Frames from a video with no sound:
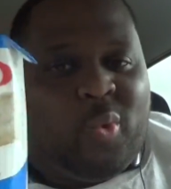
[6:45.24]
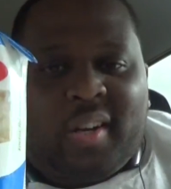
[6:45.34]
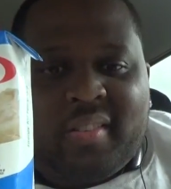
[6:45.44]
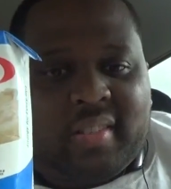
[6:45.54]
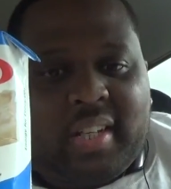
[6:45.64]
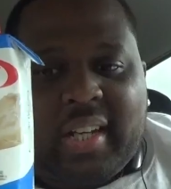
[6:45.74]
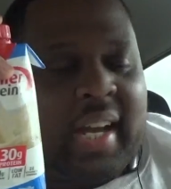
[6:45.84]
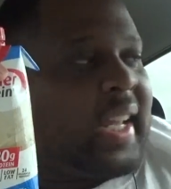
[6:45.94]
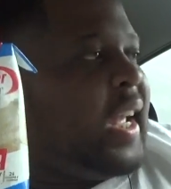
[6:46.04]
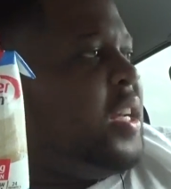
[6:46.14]
one sitting.
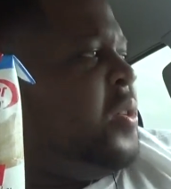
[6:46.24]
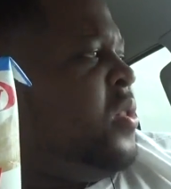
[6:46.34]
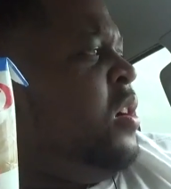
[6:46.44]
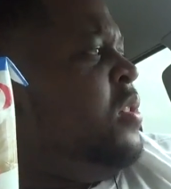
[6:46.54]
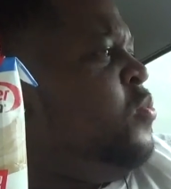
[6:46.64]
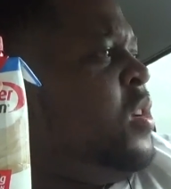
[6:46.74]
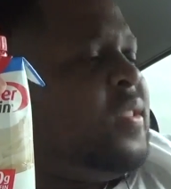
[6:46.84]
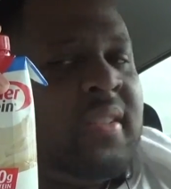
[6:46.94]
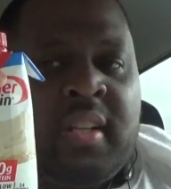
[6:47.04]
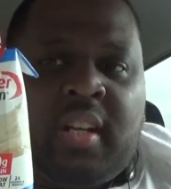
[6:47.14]
I can't do it all in one
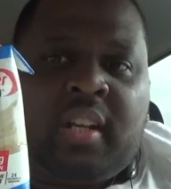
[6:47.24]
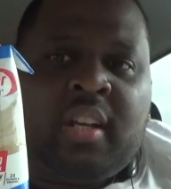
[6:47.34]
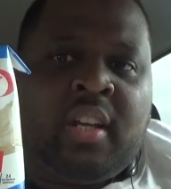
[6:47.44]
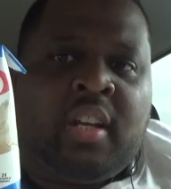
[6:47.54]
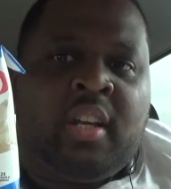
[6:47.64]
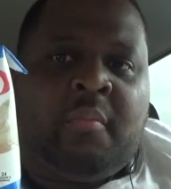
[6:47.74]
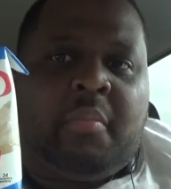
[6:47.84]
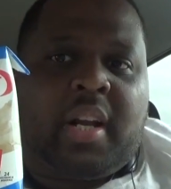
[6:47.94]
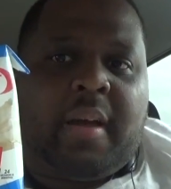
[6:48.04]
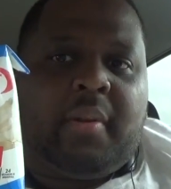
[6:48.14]
sitting.
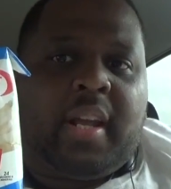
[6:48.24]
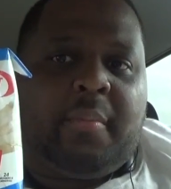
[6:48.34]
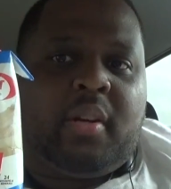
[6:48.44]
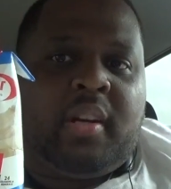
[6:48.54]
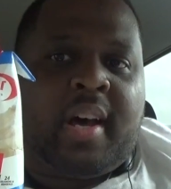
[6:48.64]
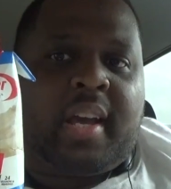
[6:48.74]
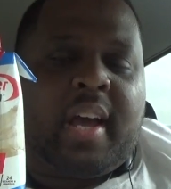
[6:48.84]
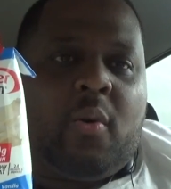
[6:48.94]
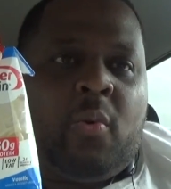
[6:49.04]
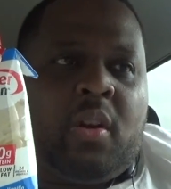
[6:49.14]
But I've been able to knock
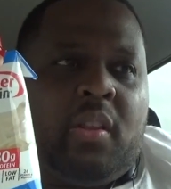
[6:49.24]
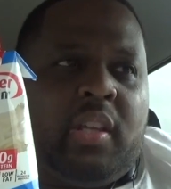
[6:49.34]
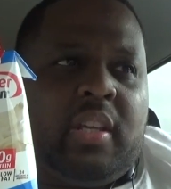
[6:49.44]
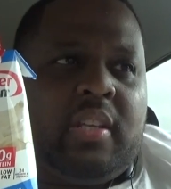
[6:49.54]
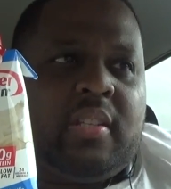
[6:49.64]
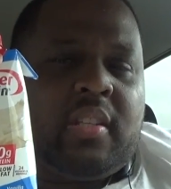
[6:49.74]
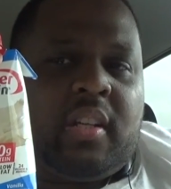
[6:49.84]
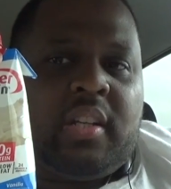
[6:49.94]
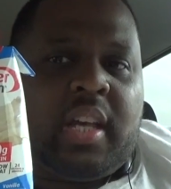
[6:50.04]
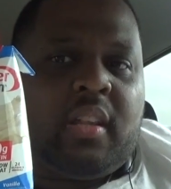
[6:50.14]
out one of these a
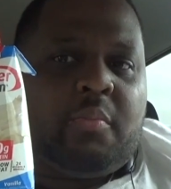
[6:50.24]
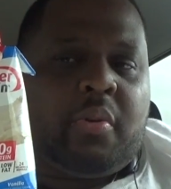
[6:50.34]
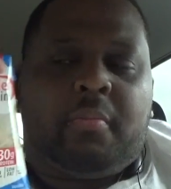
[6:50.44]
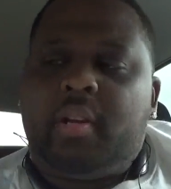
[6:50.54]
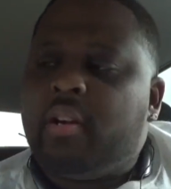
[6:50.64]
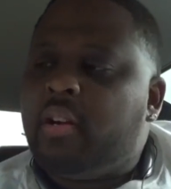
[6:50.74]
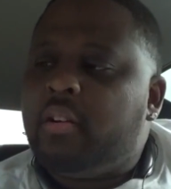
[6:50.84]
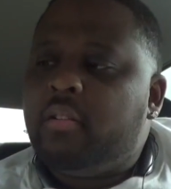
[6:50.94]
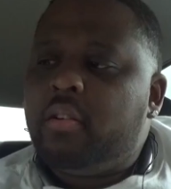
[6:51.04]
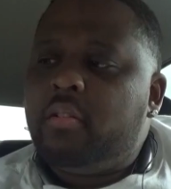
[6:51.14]
day. The
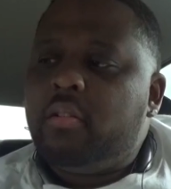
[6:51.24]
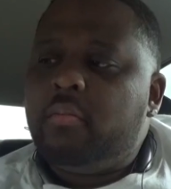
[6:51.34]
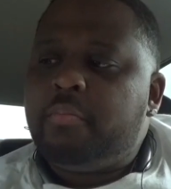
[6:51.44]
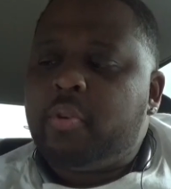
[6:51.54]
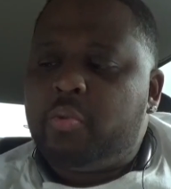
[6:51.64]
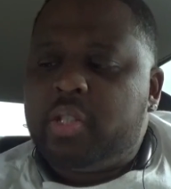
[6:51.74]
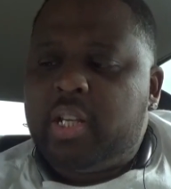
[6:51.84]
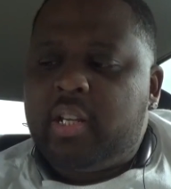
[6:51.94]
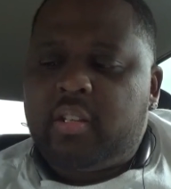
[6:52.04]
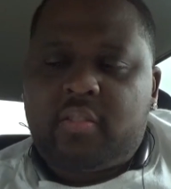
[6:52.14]
Premier
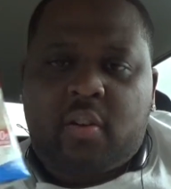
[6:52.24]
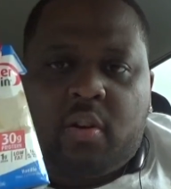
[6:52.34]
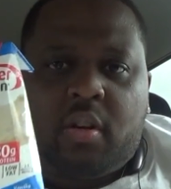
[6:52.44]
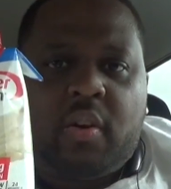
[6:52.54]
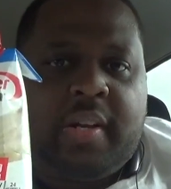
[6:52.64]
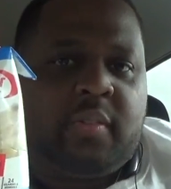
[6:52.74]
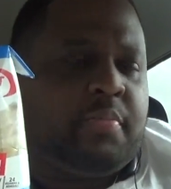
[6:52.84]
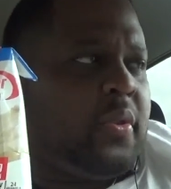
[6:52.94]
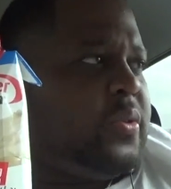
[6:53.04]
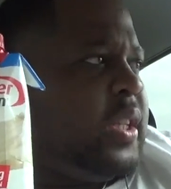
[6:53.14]
Protein. It's 30 grams of
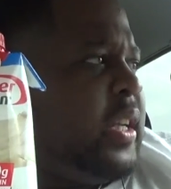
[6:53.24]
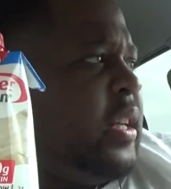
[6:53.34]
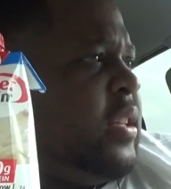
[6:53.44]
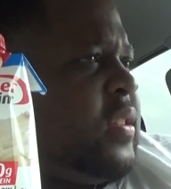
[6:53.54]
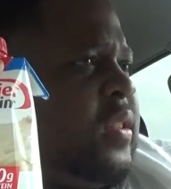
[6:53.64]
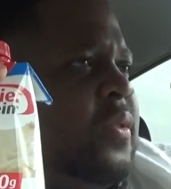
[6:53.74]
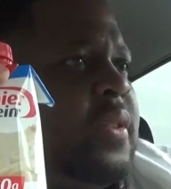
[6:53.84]
protein in this little